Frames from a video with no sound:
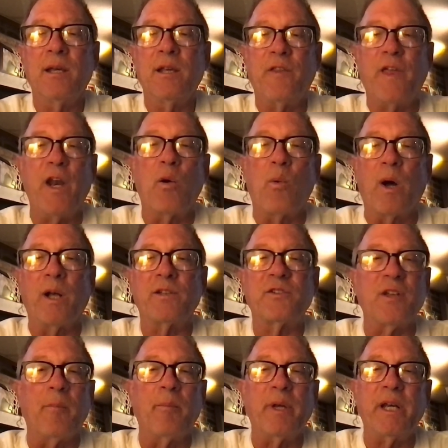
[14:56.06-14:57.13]
They don't want
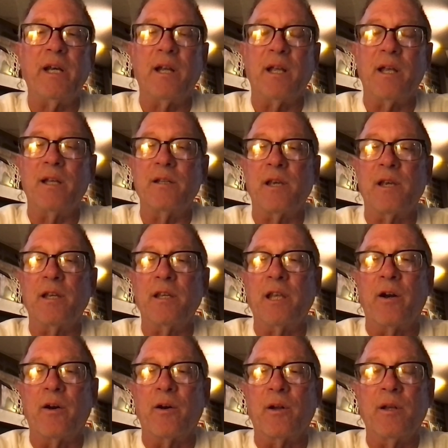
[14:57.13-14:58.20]
somebody
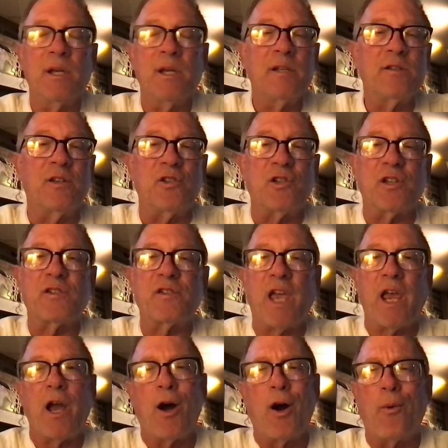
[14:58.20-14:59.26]
to to just
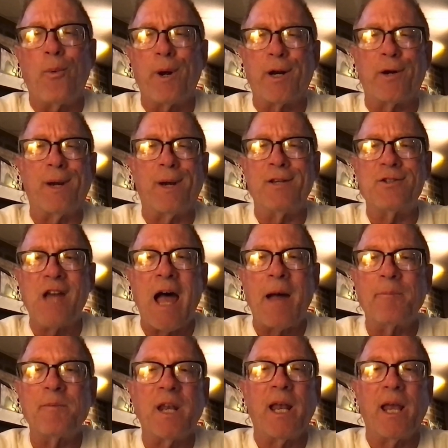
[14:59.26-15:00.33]
say, "Oh, what a great
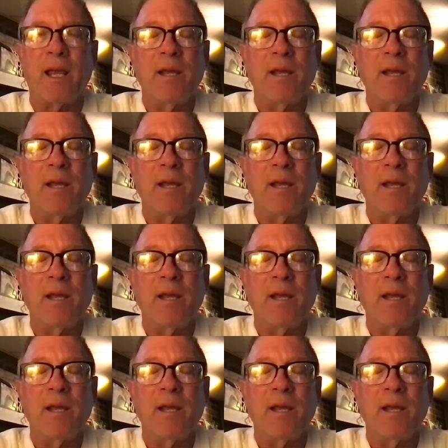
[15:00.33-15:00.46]
job today,"